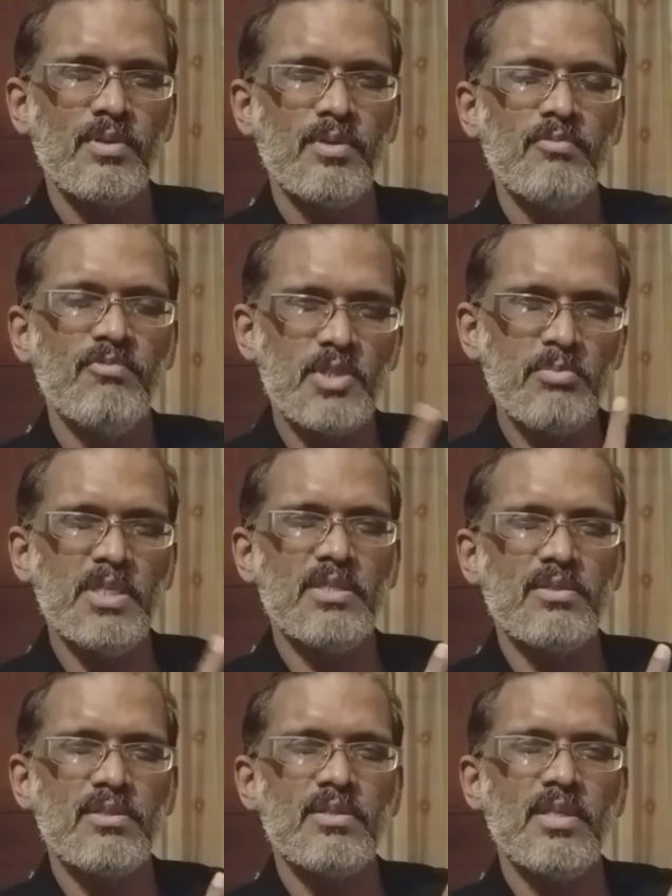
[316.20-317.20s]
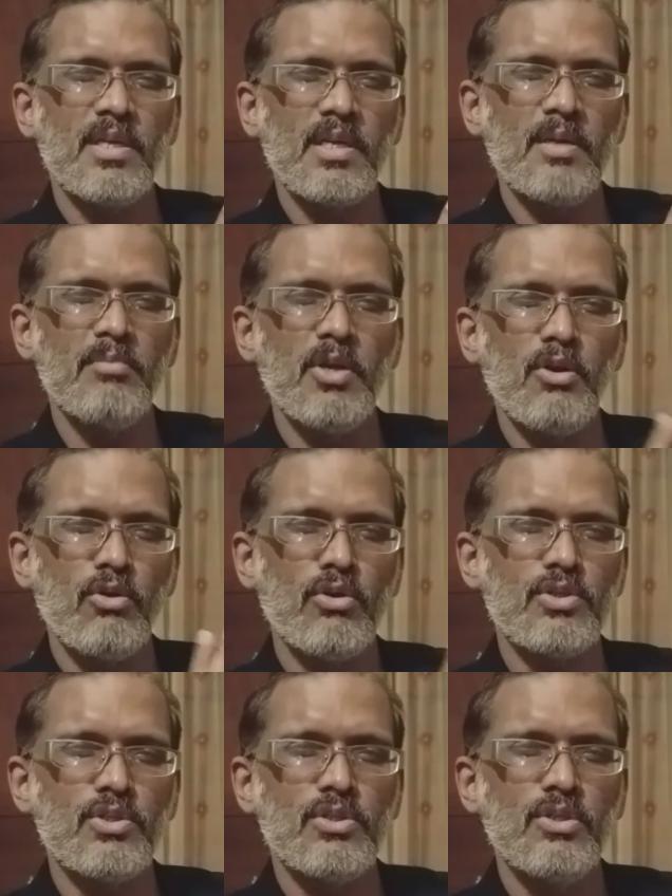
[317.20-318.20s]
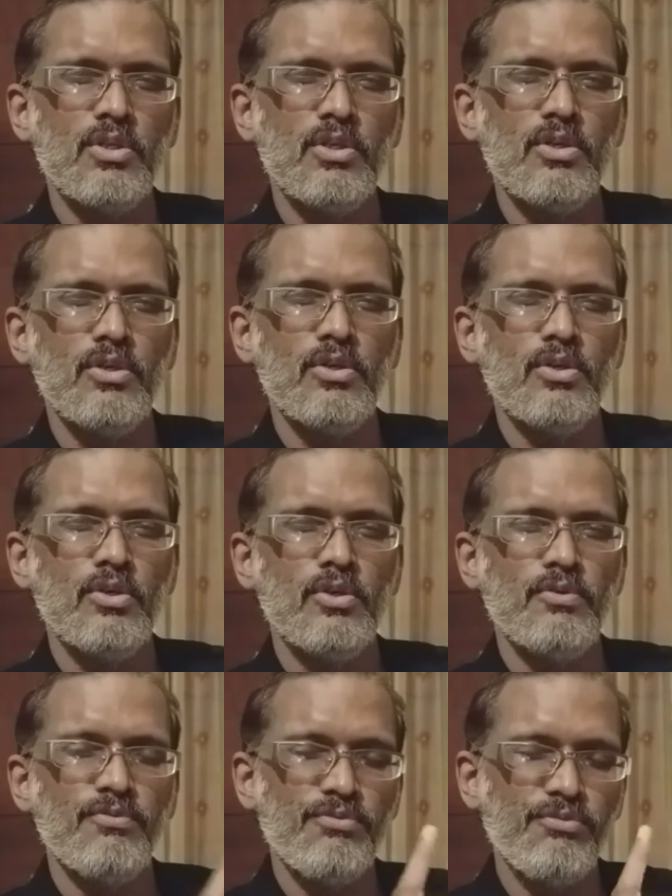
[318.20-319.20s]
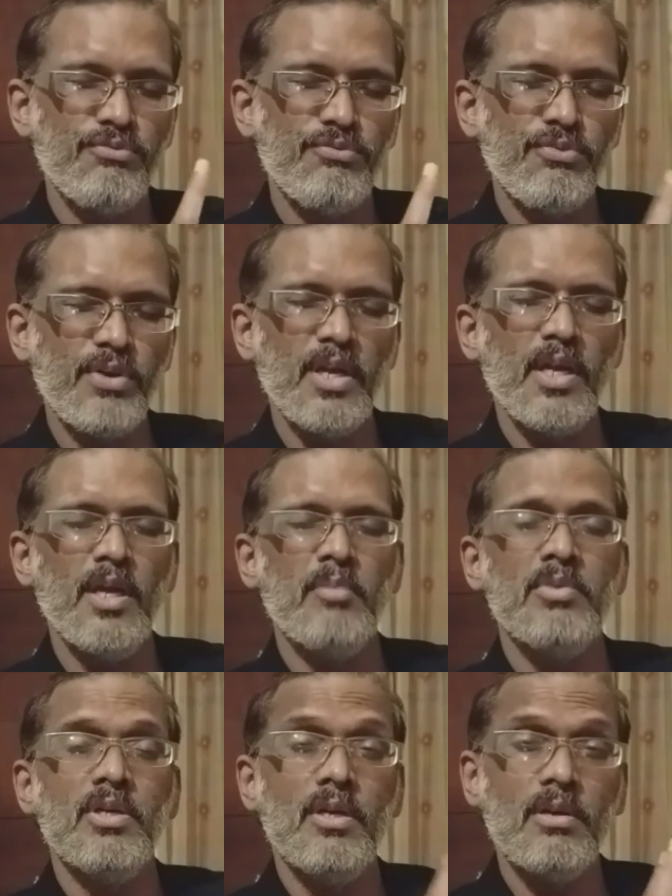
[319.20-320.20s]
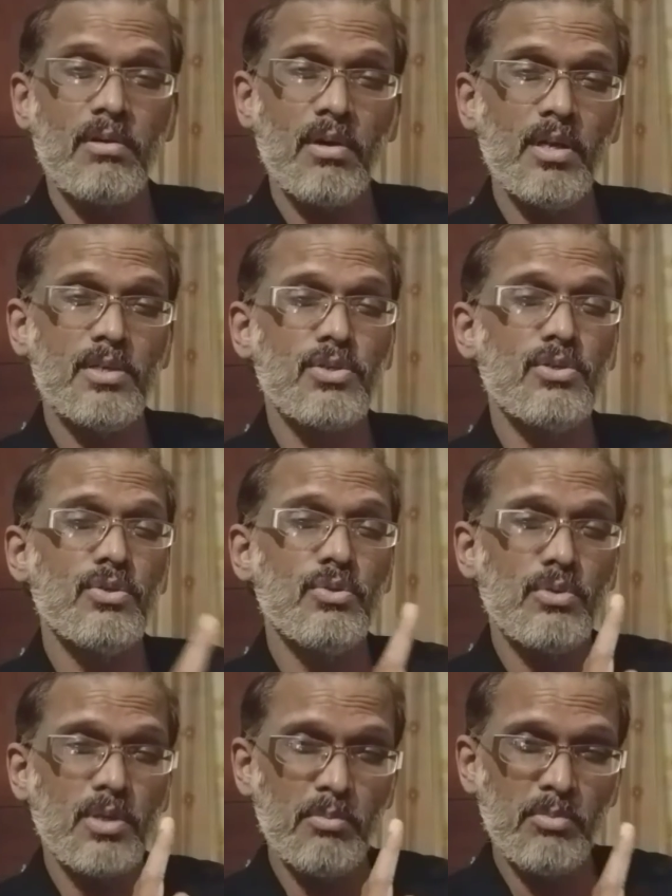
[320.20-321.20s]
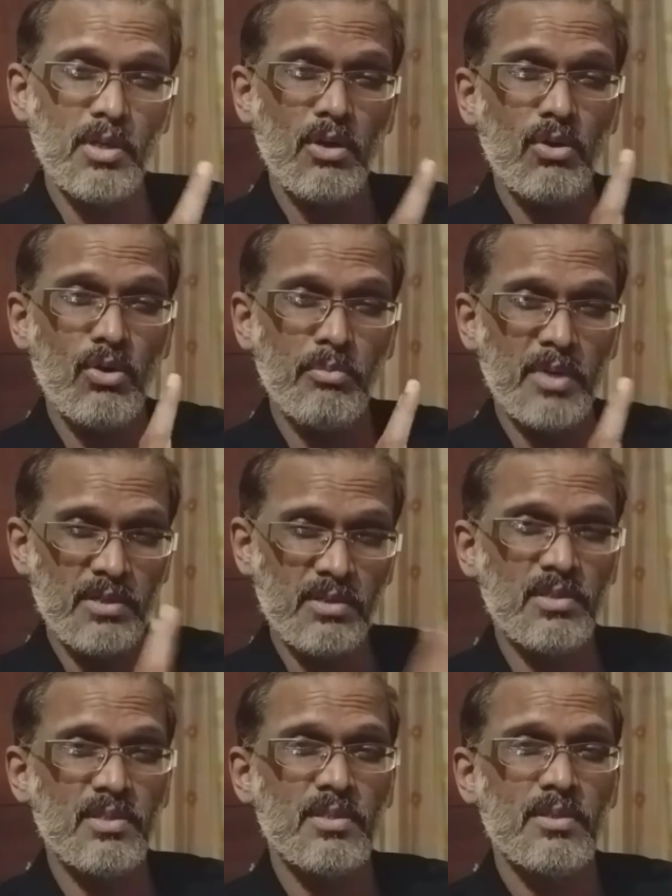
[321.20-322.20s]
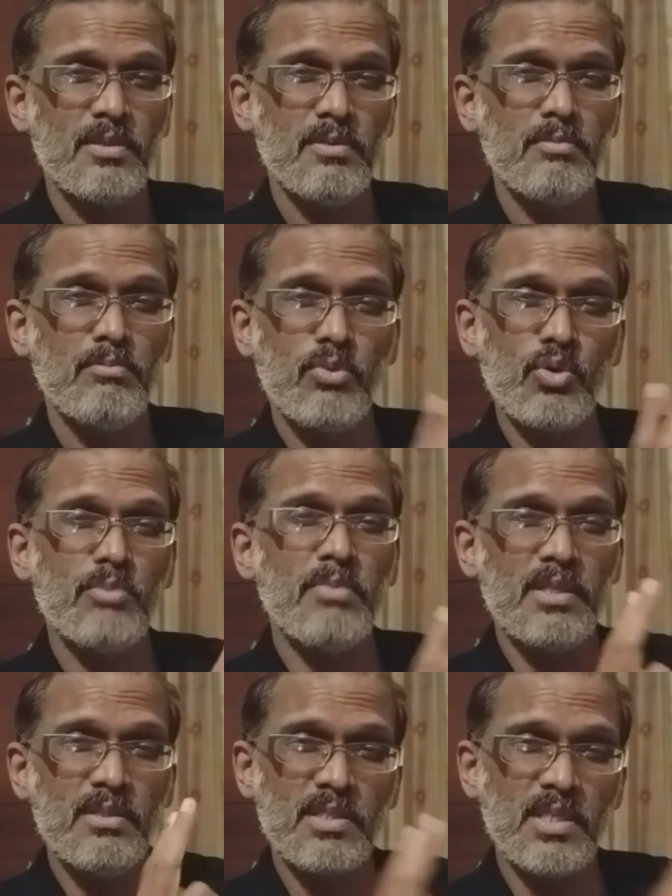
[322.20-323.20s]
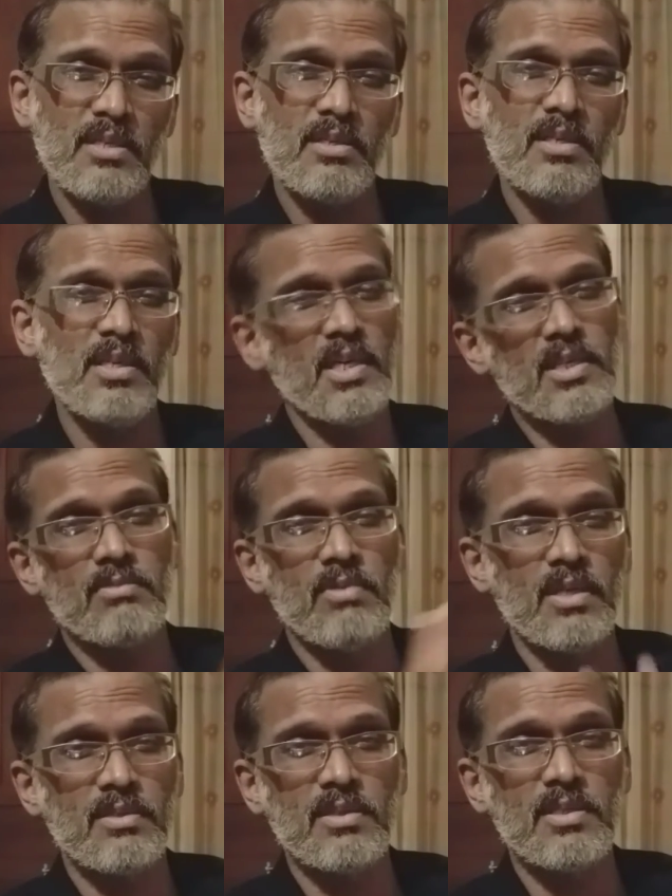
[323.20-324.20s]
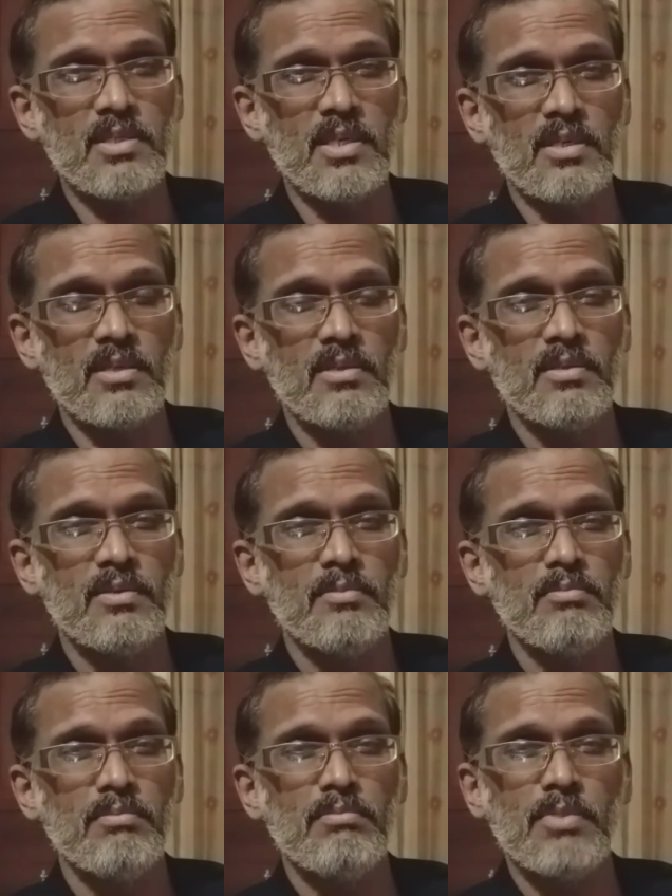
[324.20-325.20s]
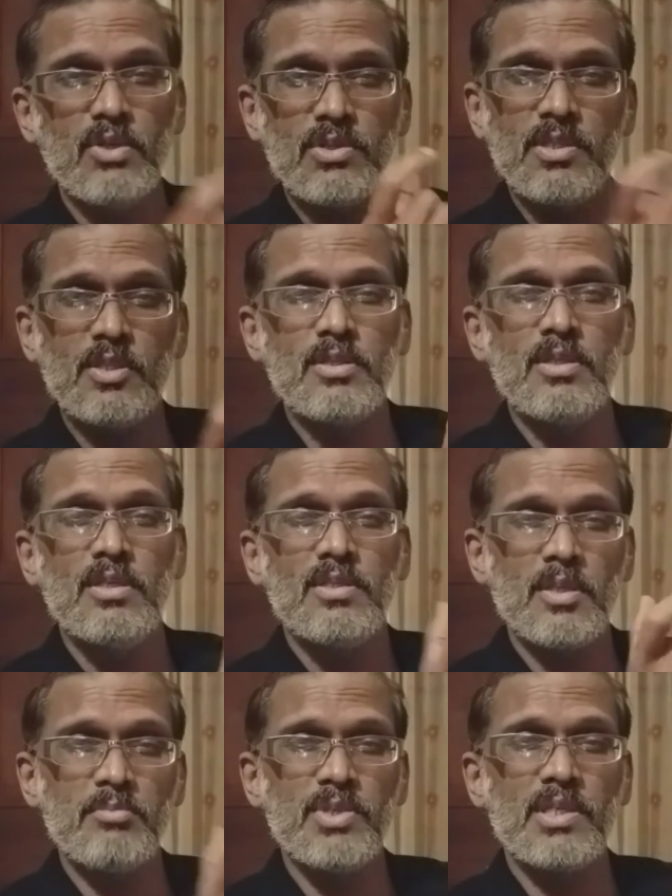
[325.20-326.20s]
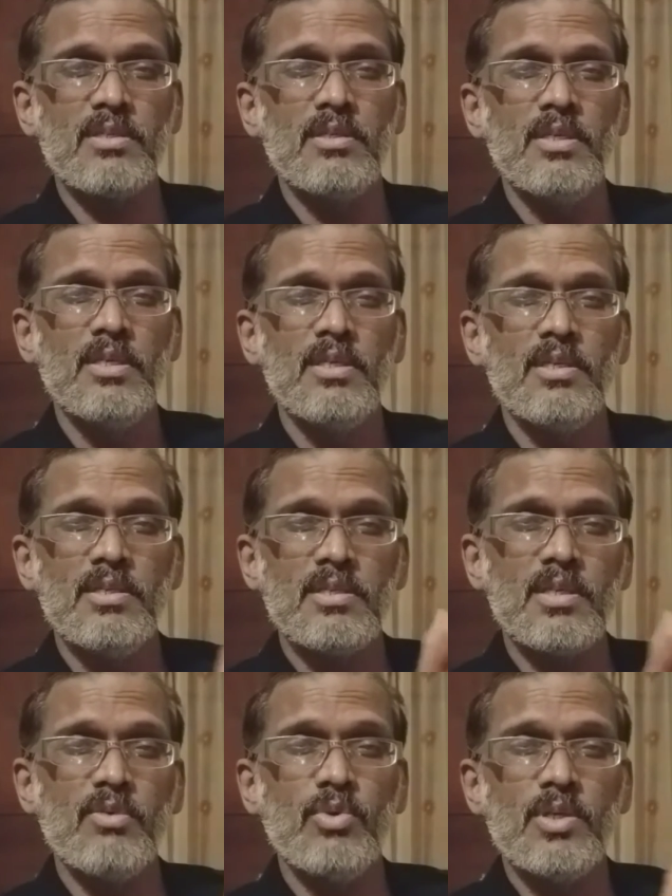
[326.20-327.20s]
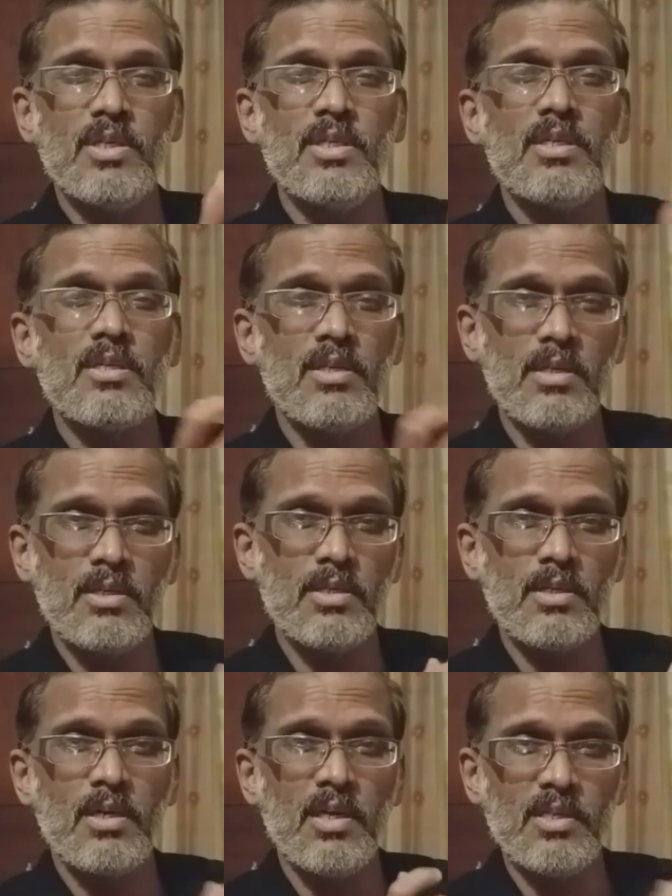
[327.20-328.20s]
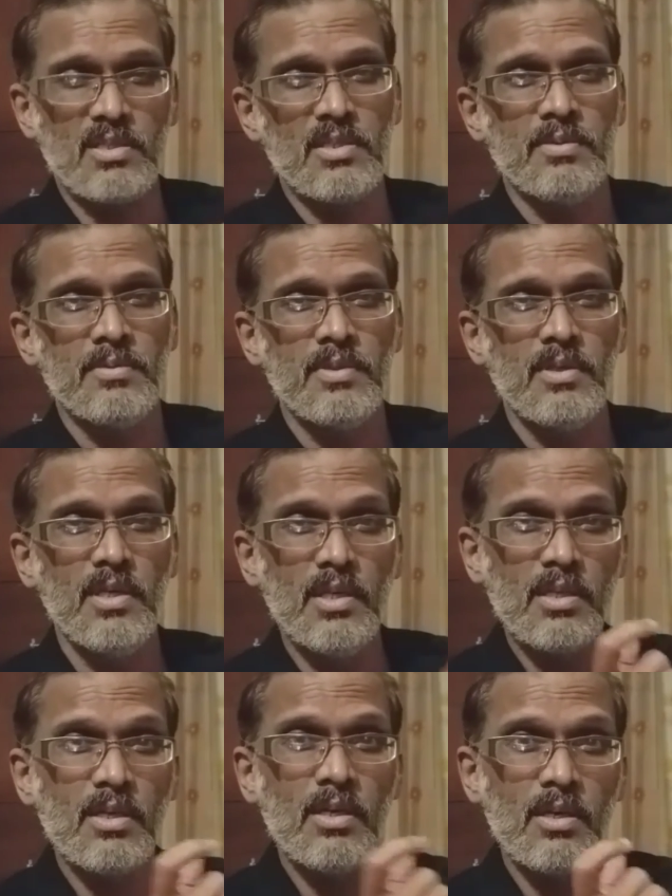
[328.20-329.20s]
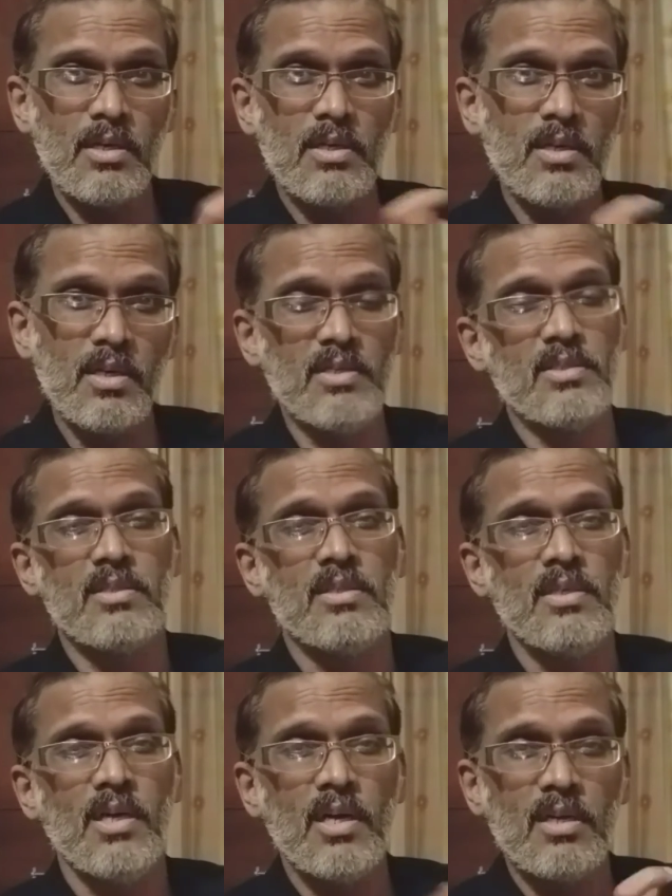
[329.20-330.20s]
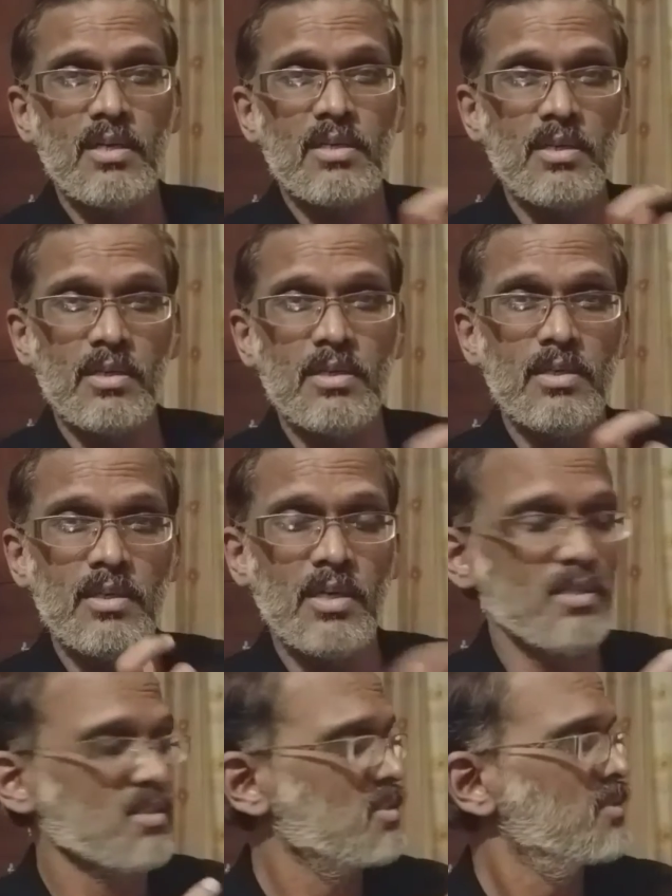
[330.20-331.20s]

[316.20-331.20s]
which means there can be laws framed in relation to criminal law matters both by the center as well as the state, because this subject is covered under concurrent list, in concurrent list, under concurrent list.